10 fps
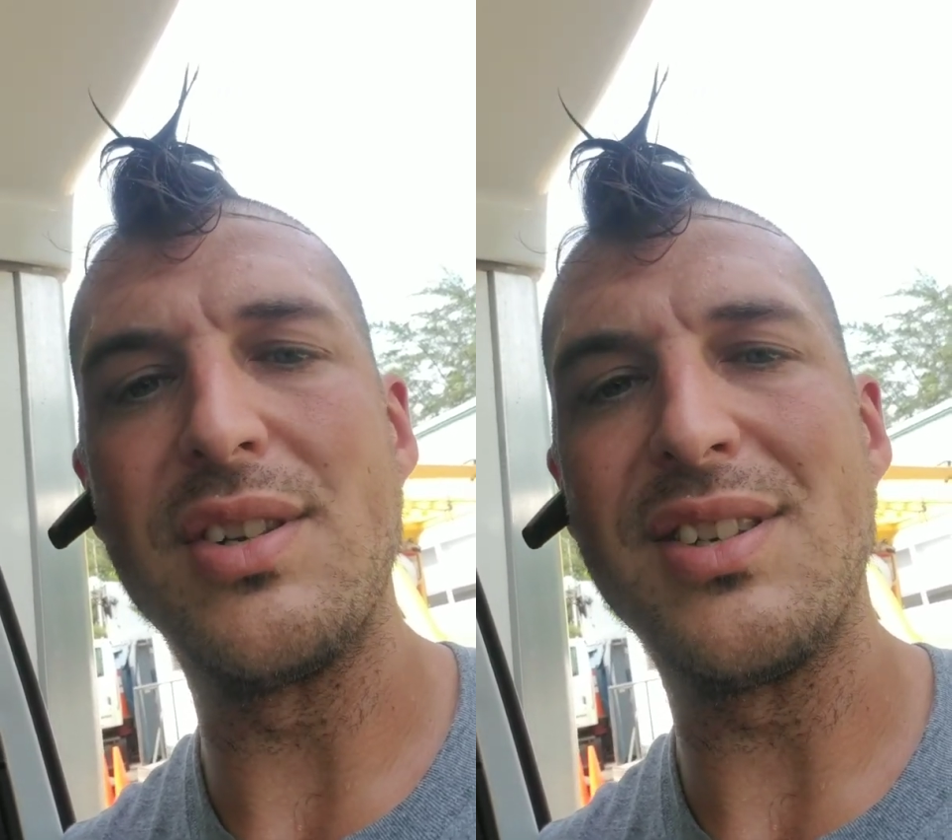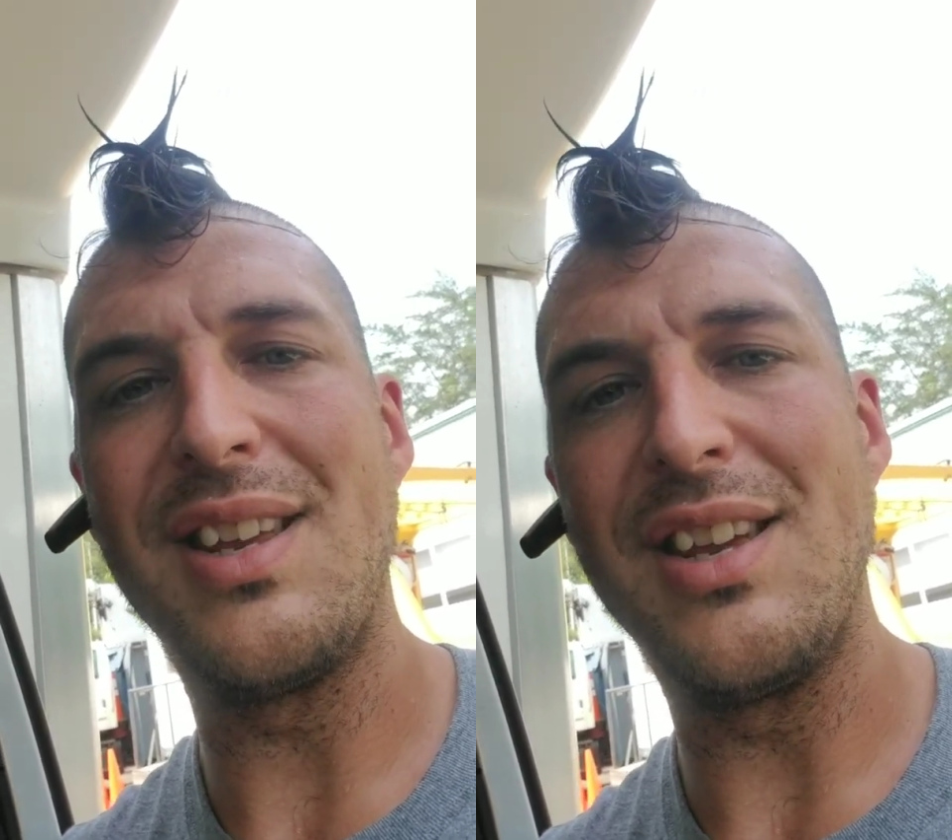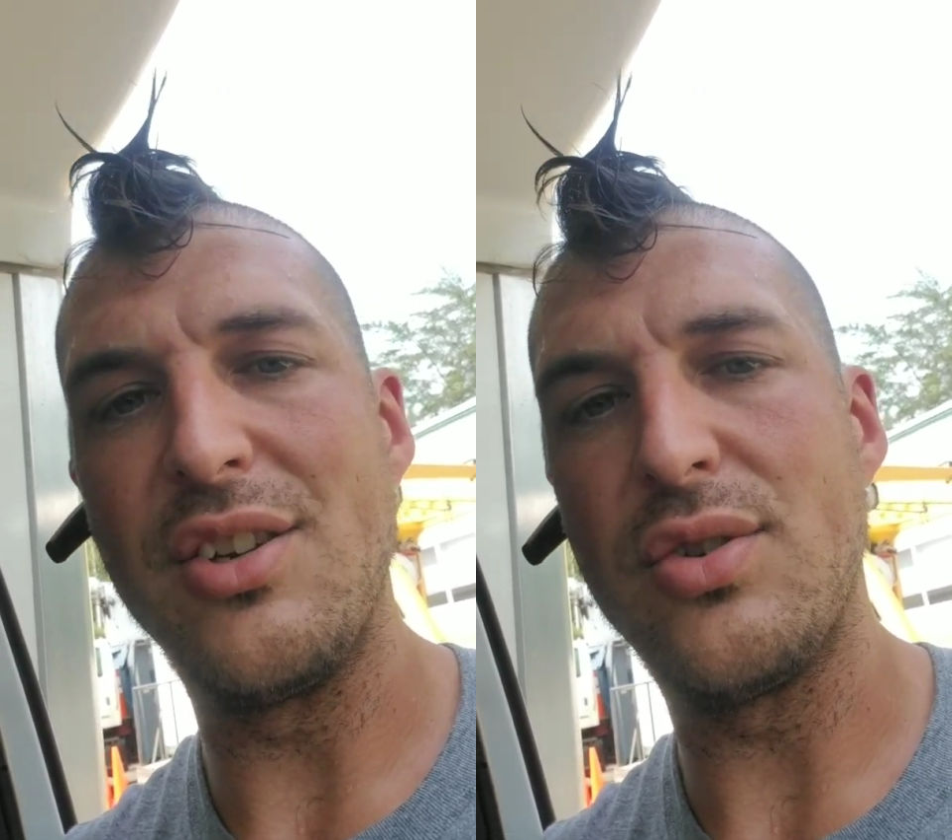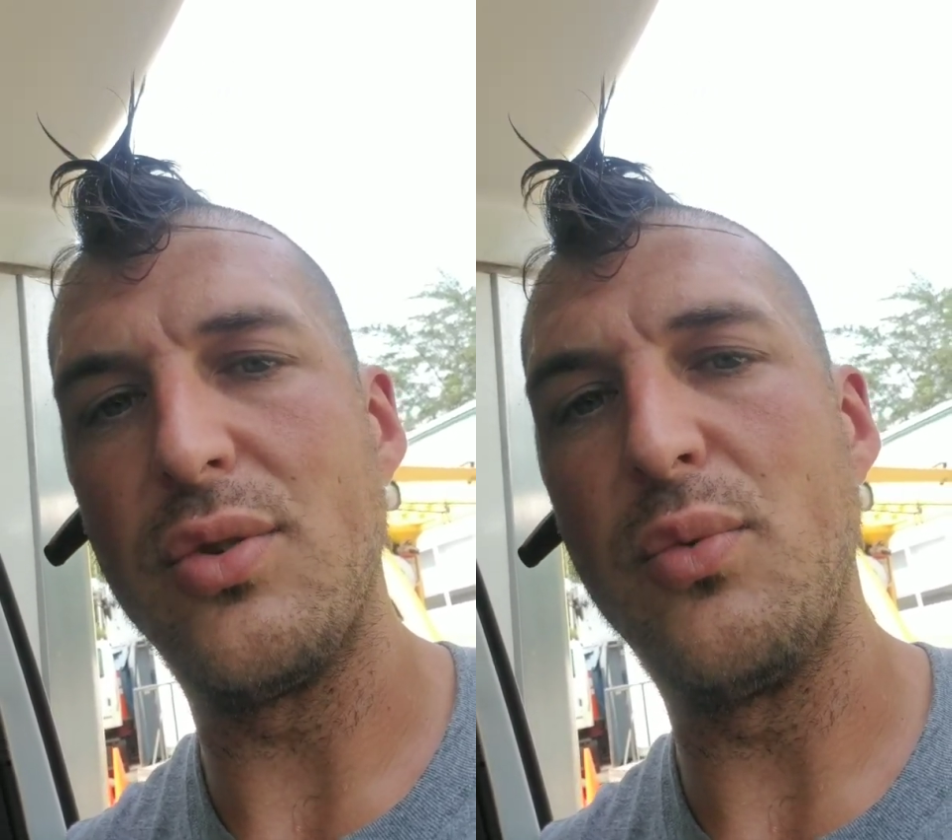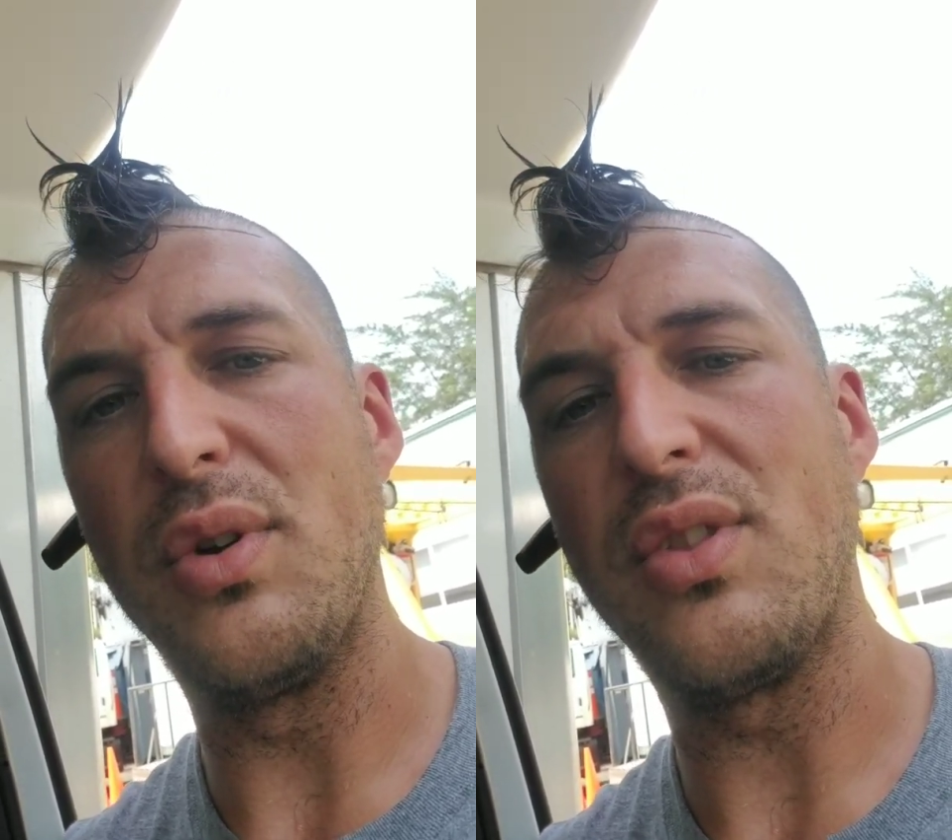is an
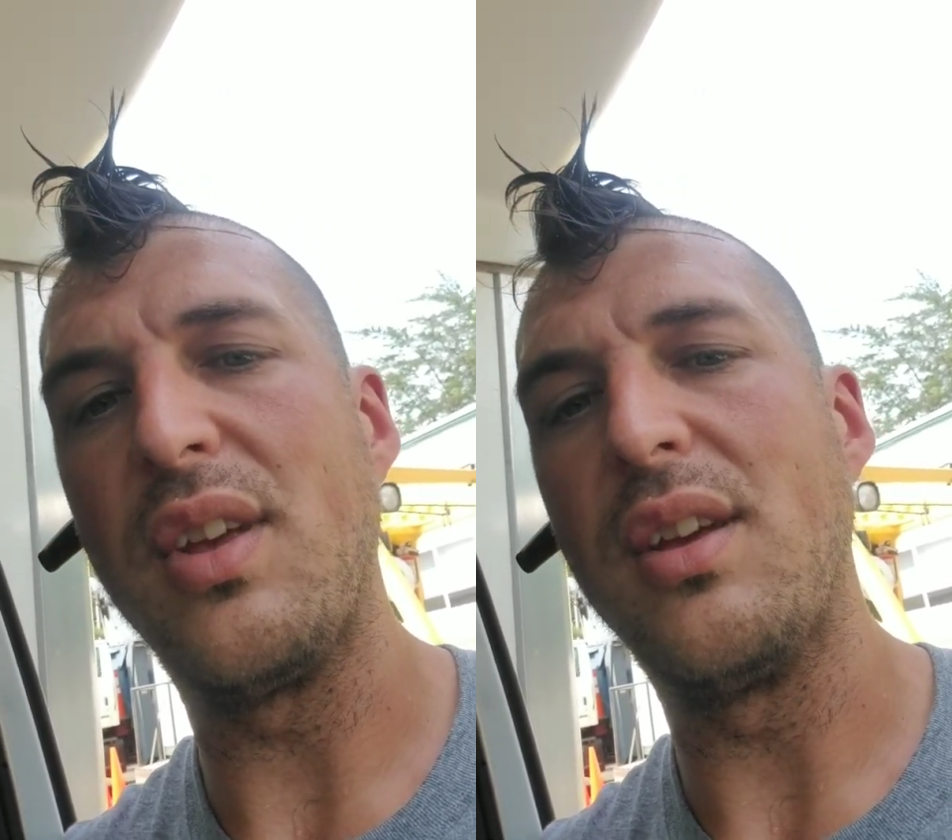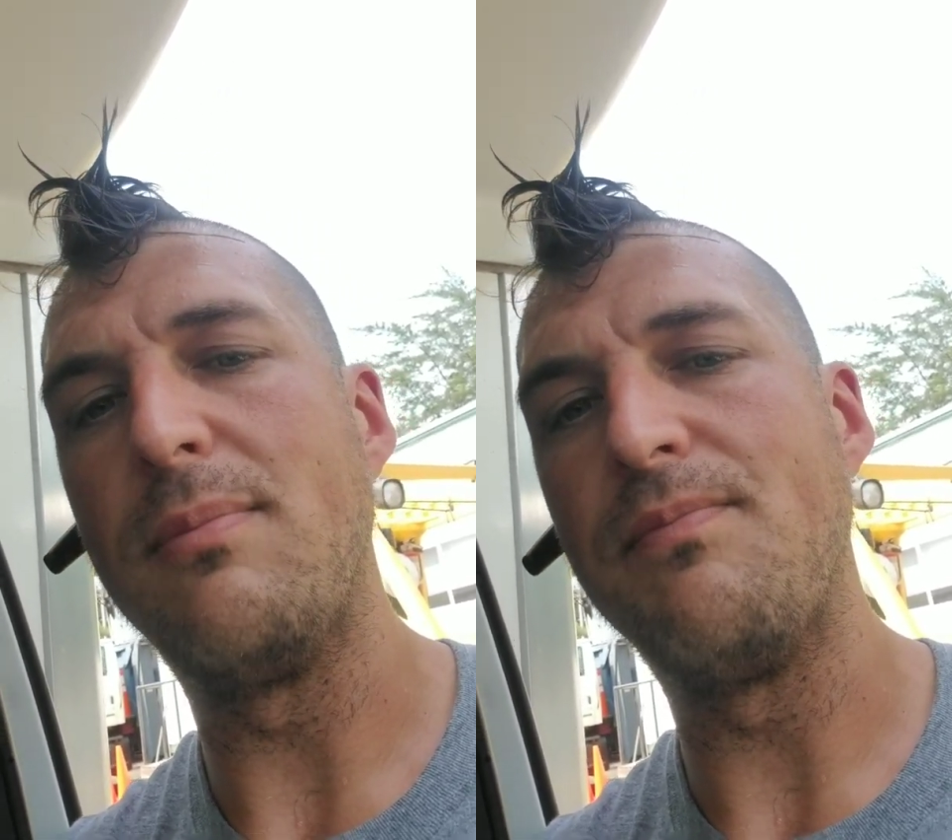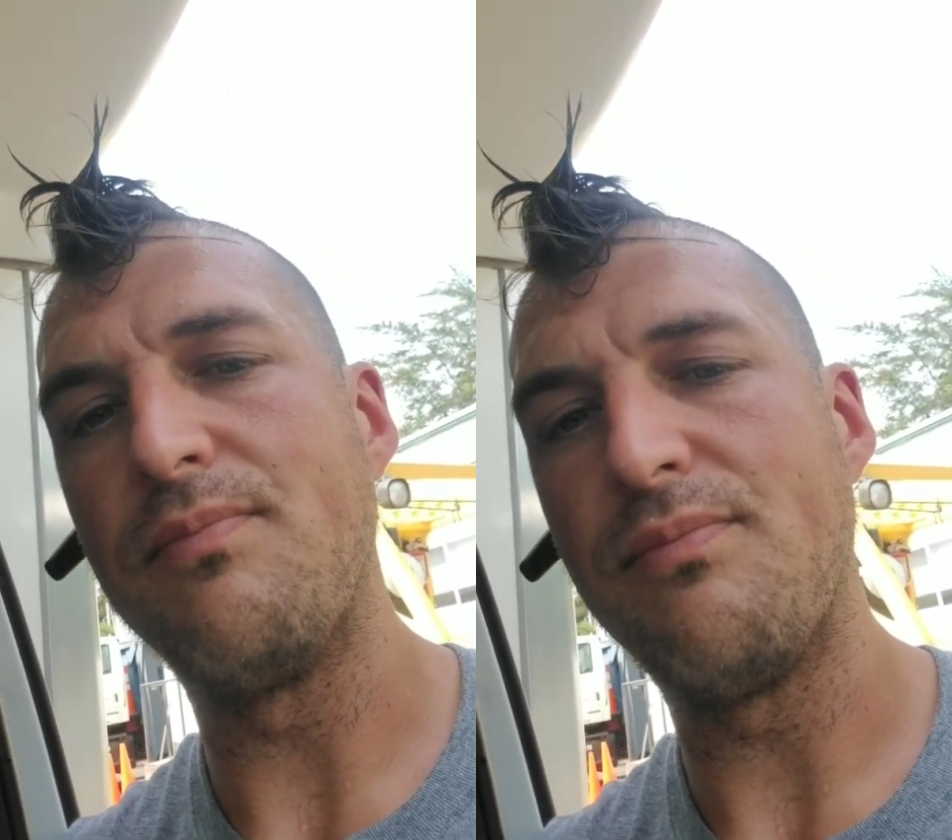issue within